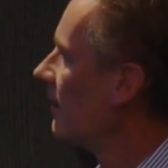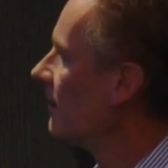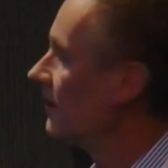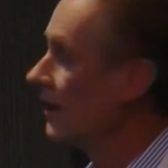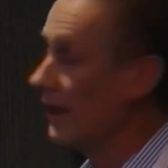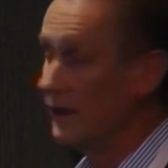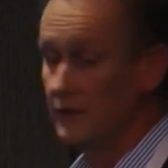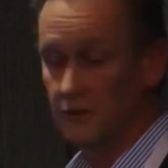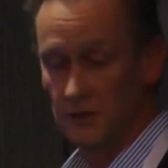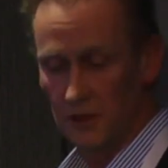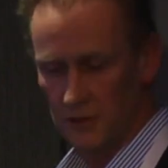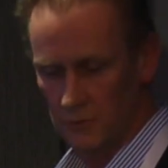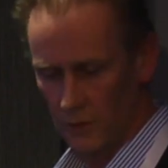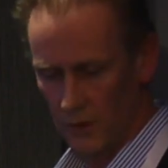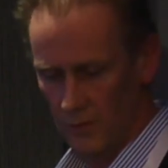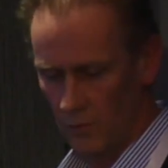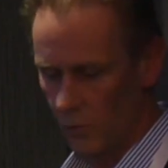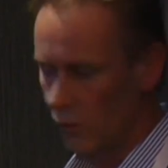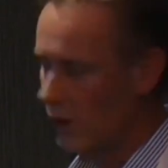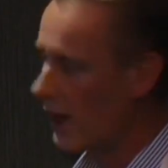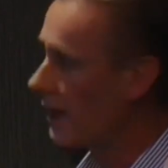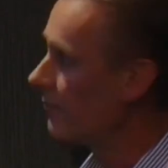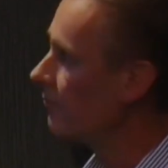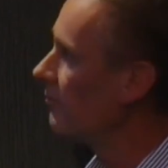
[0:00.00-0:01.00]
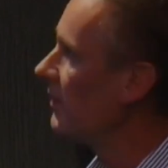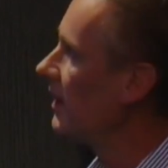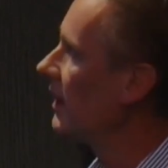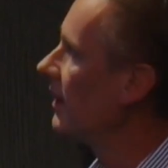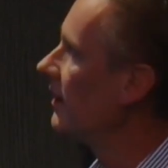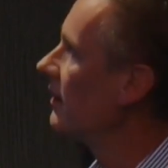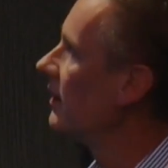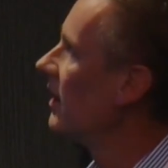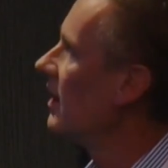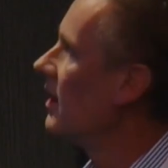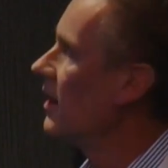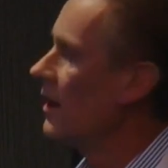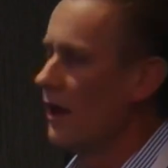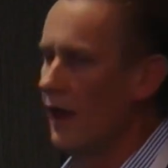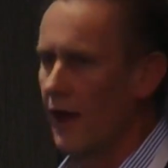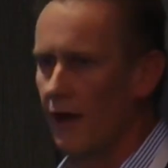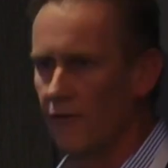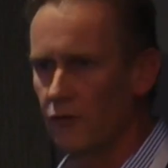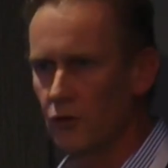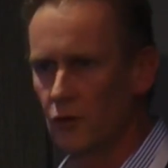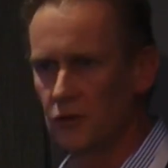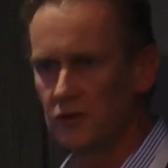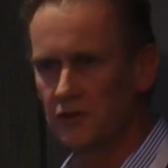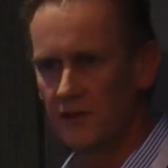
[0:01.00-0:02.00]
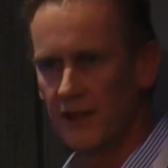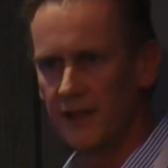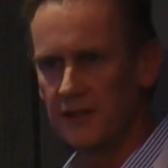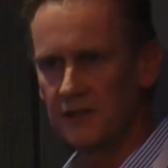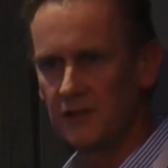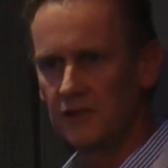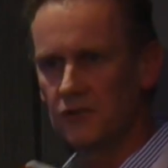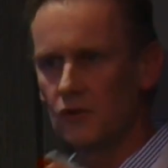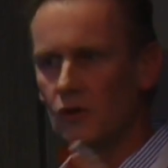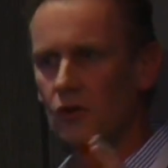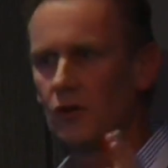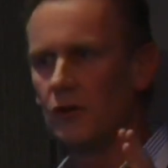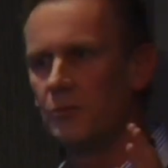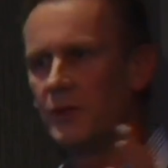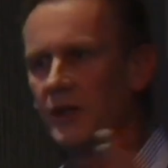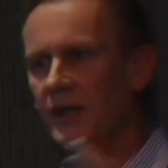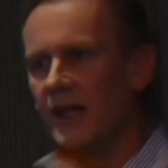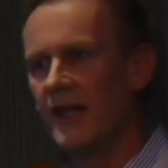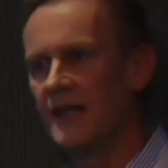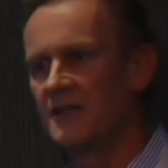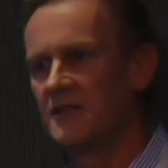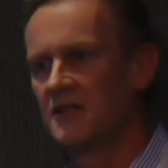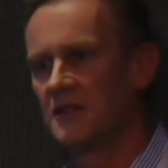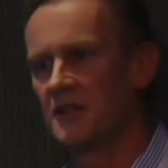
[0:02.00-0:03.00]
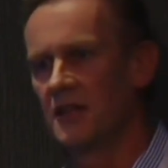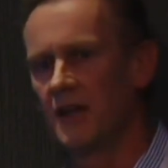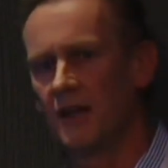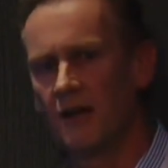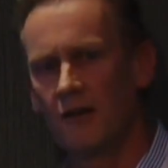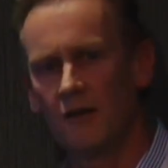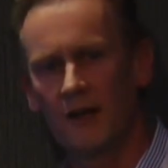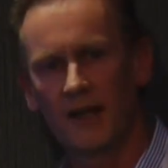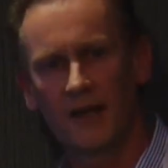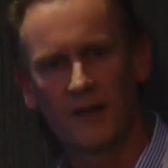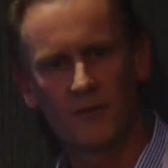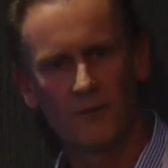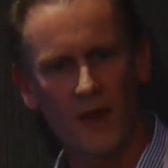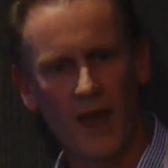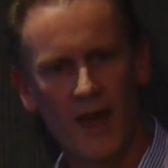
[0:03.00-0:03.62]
Now, just in 1 minute, of course, this is all a bit esoteric.